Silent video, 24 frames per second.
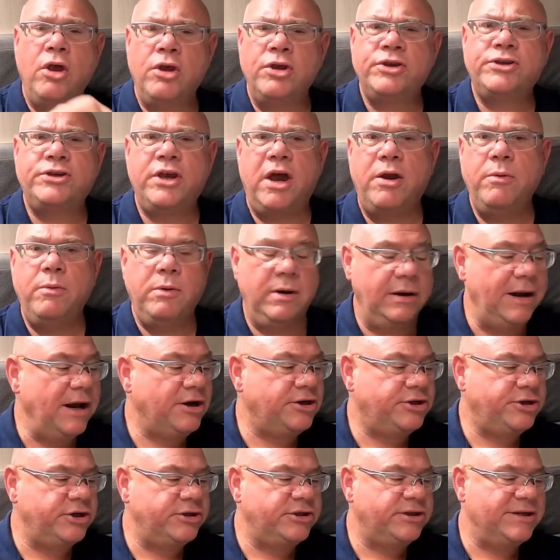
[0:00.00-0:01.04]
So let's
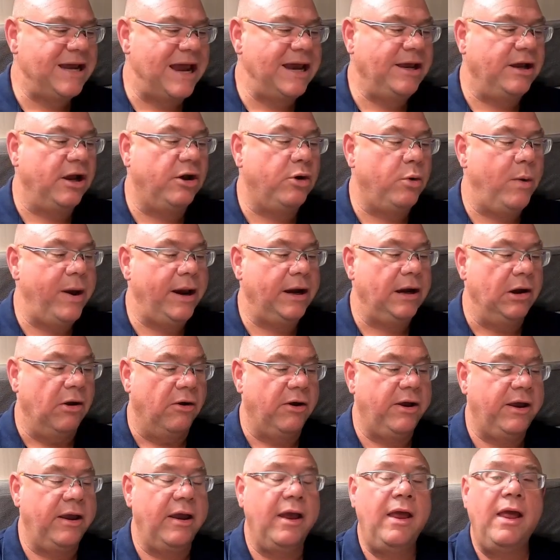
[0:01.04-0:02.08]
just take a quick
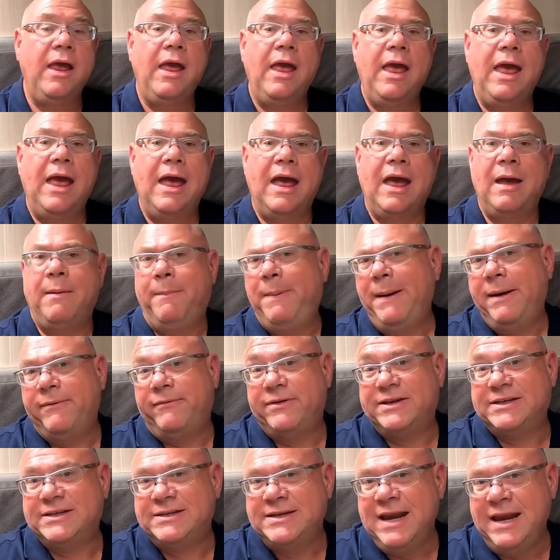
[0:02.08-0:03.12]
look, a bit of a
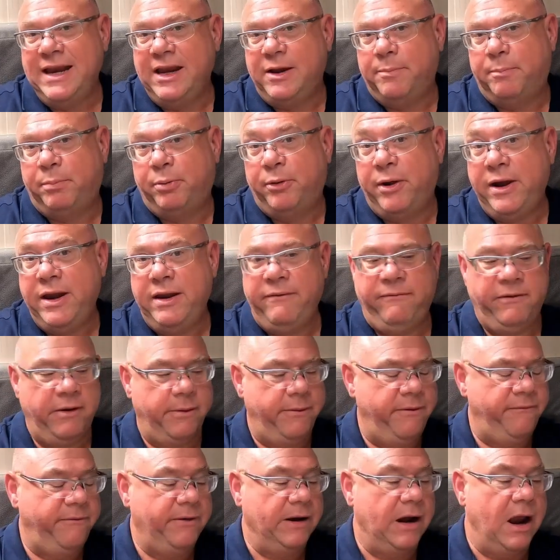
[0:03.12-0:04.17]
sneak preview
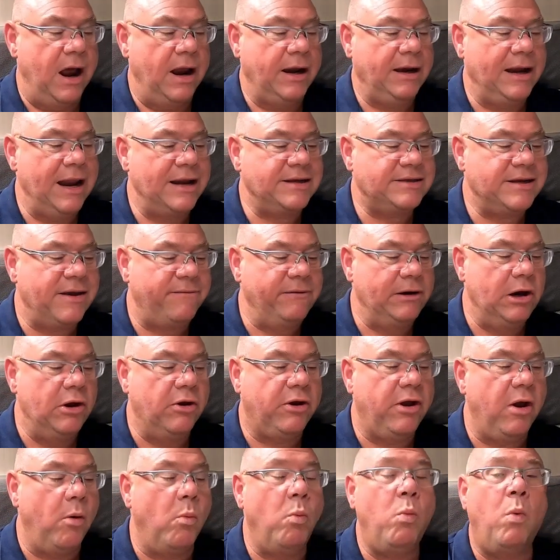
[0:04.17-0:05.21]
if you like. Let's have a
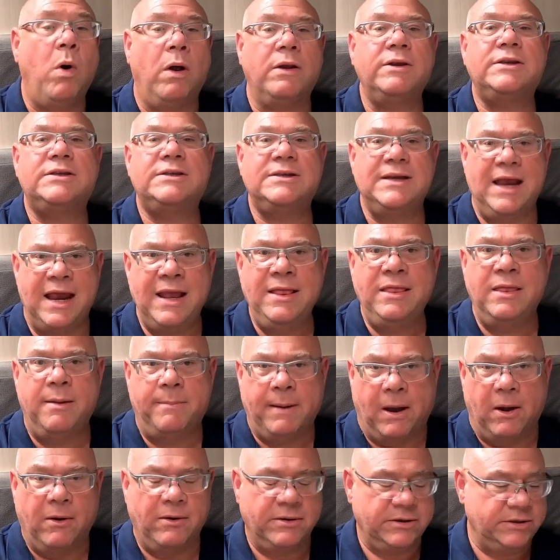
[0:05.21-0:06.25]
look at what's in the
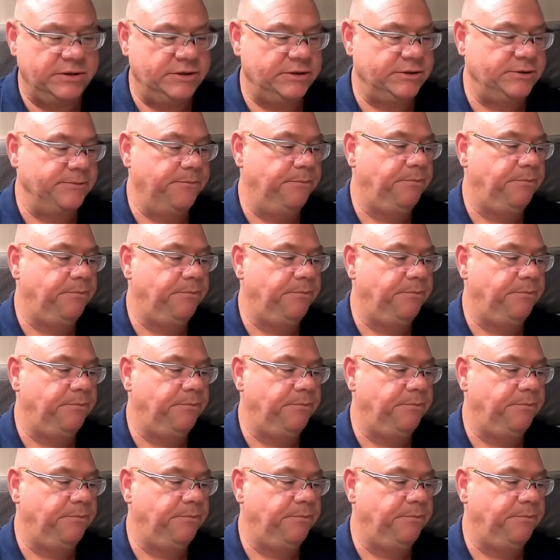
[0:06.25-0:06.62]
box.